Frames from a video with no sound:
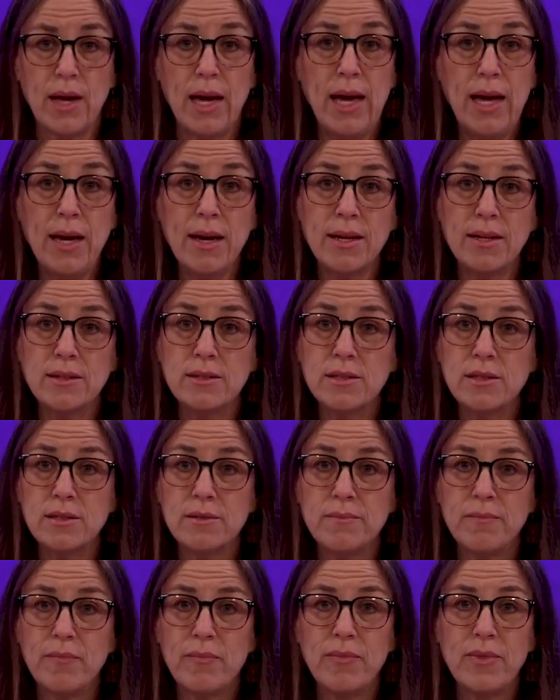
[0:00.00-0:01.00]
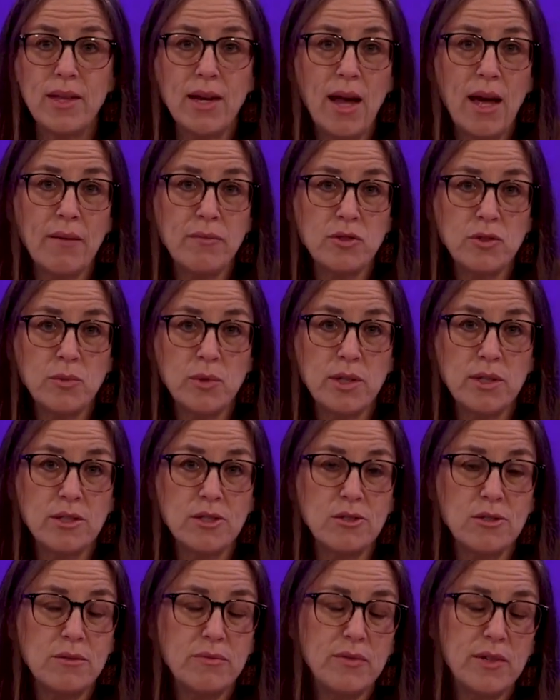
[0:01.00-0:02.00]
and that
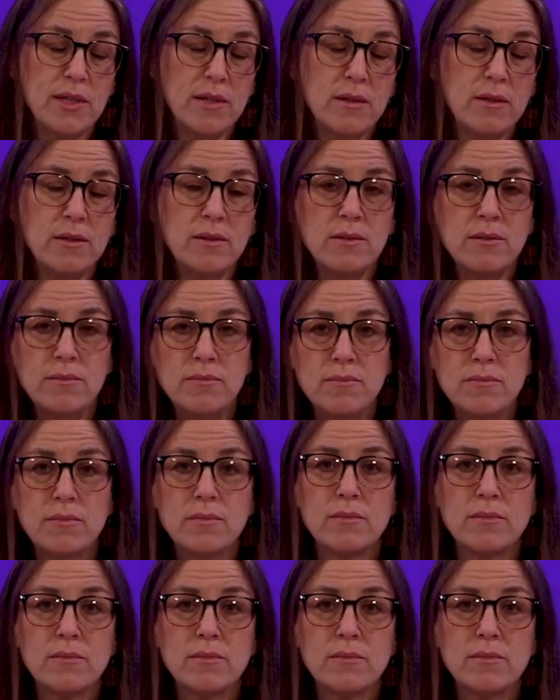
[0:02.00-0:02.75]
afterwards you feel